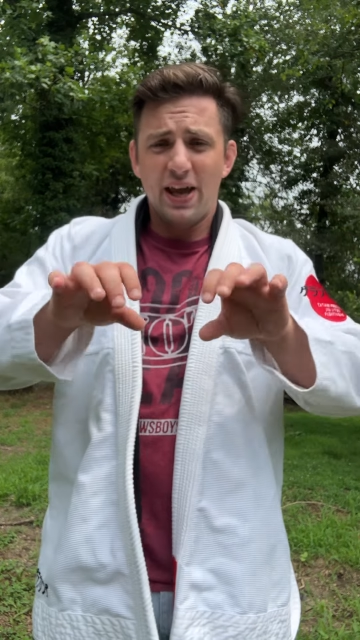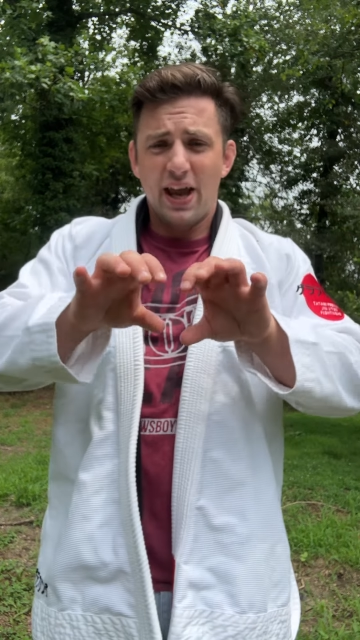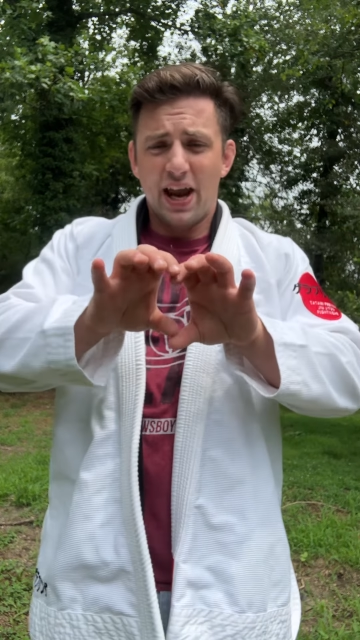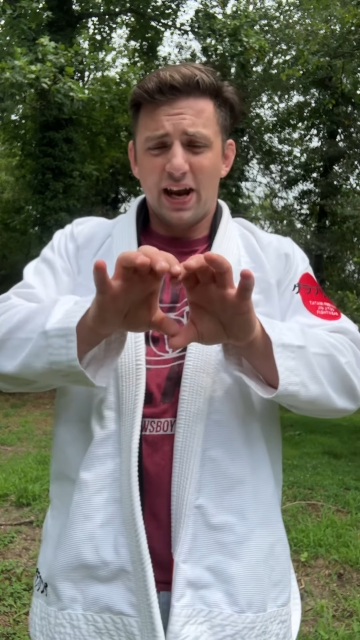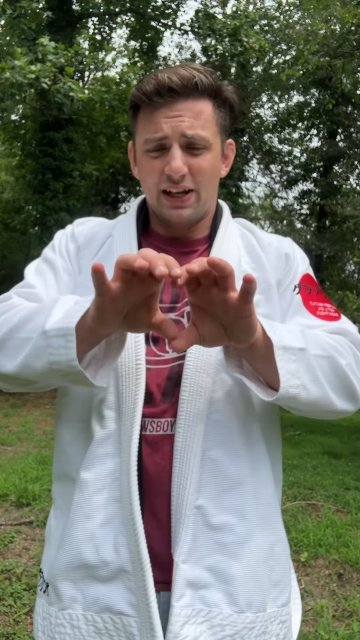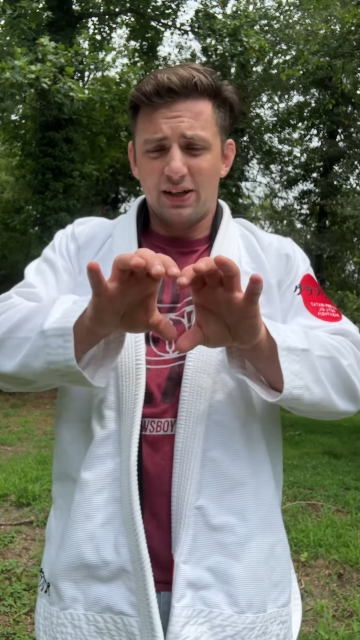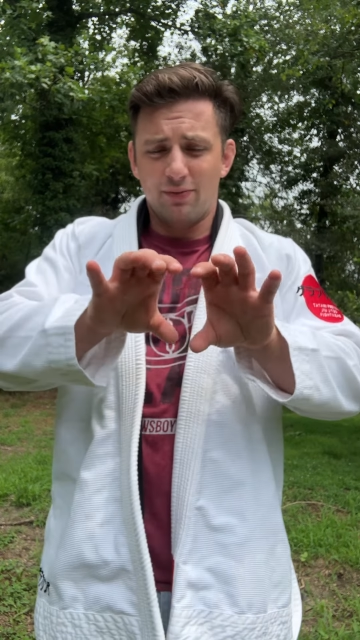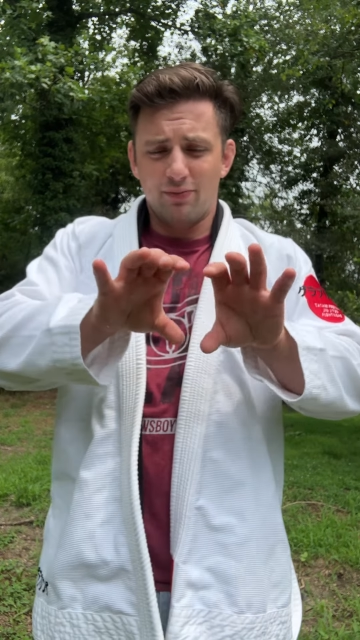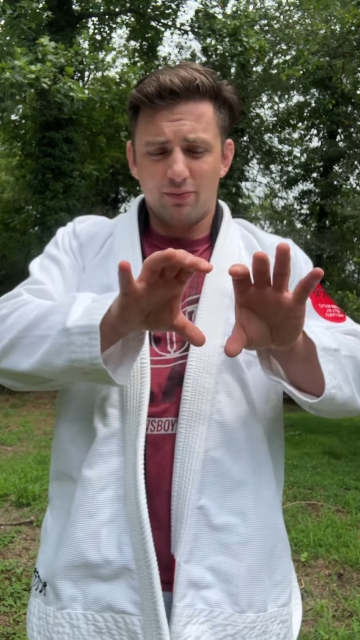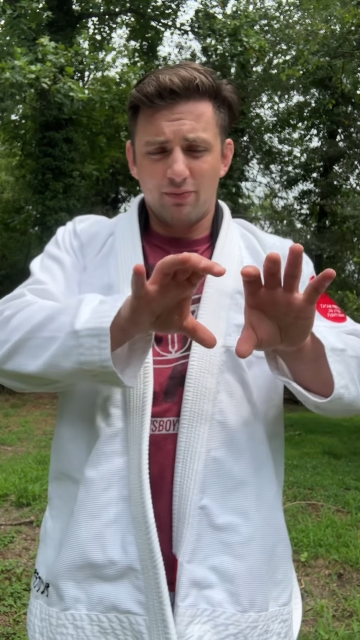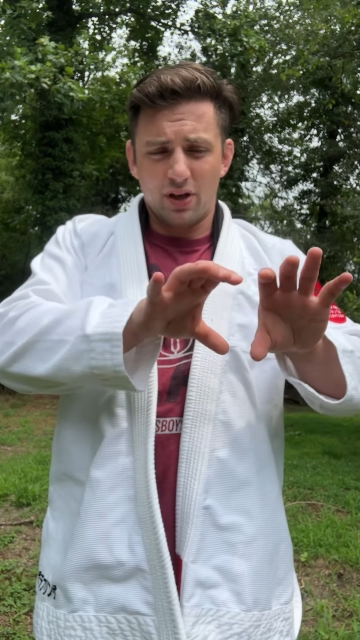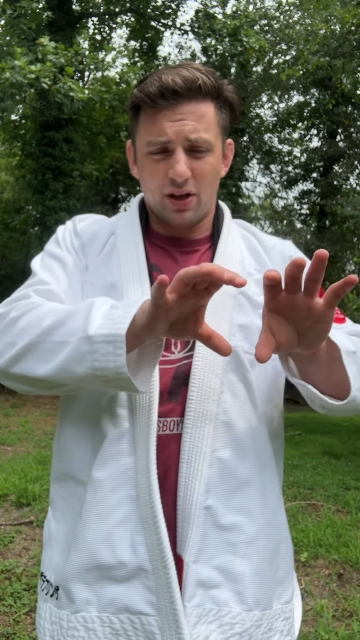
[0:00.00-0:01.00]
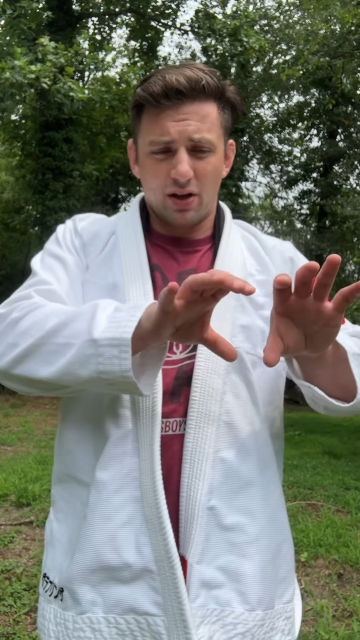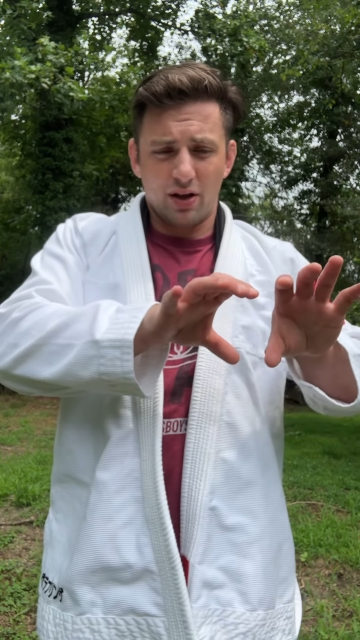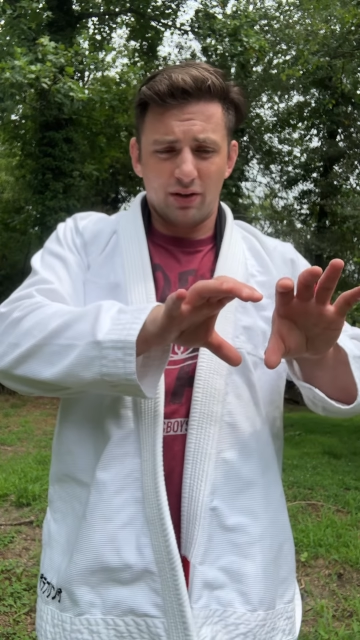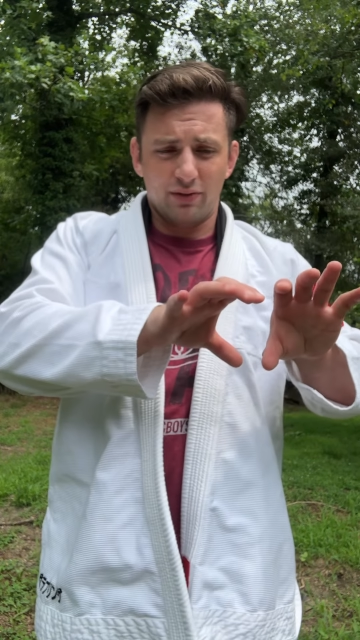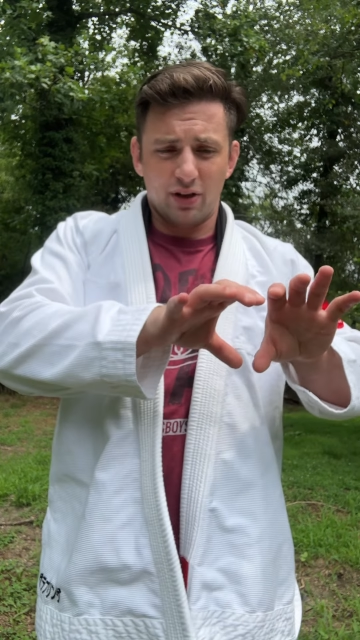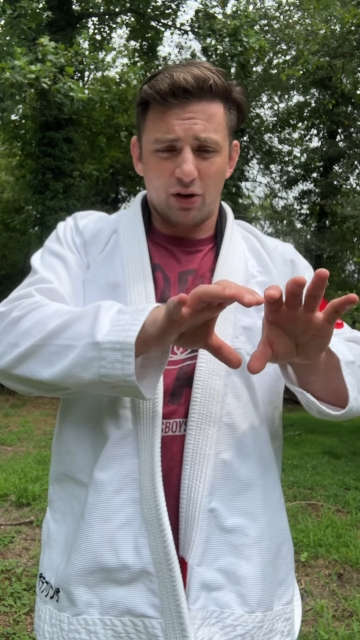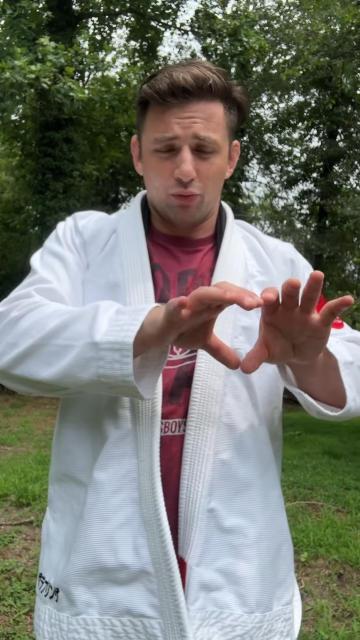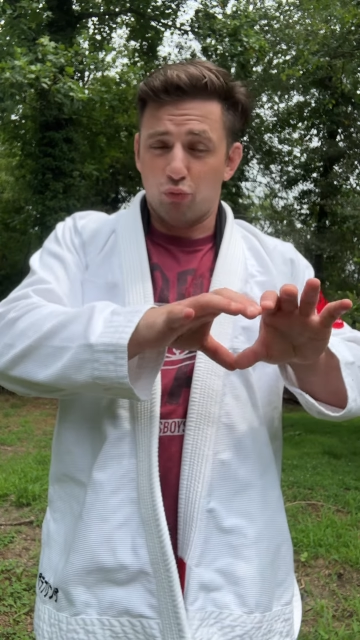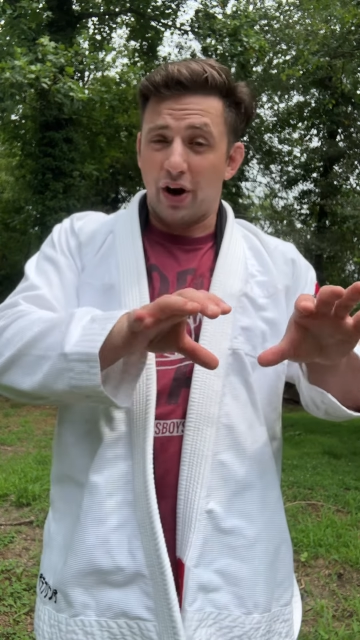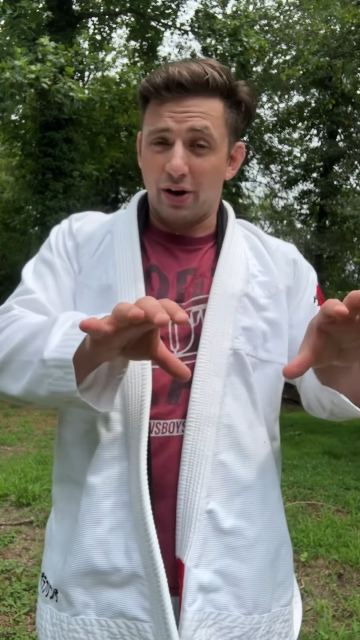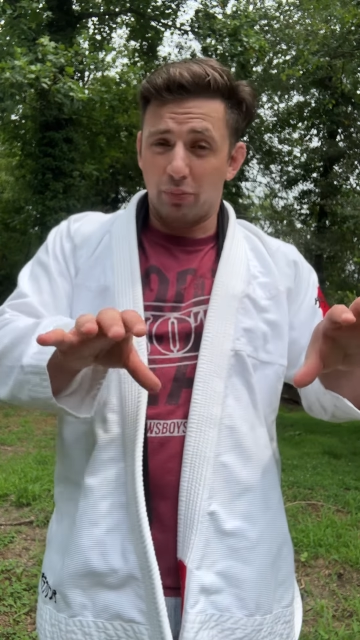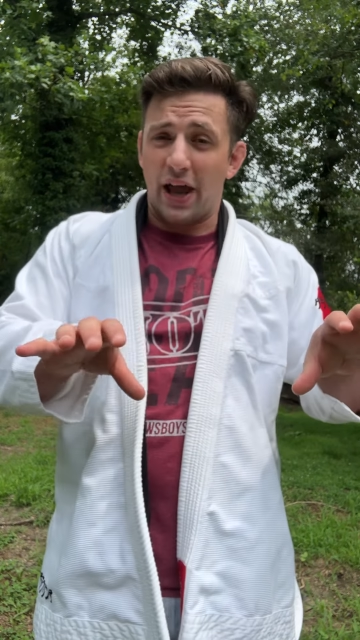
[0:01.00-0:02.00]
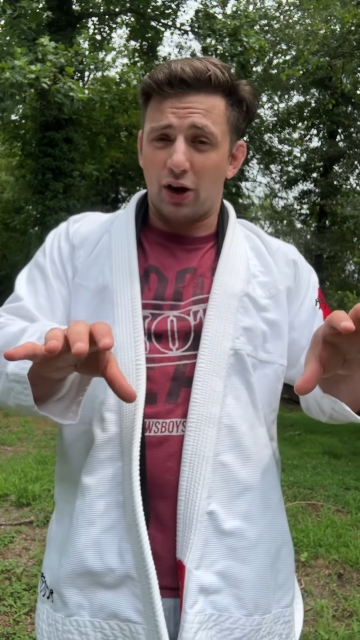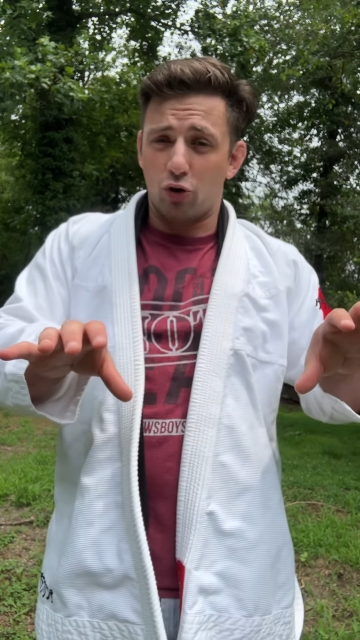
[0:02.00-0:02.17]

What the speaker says: and he a red and black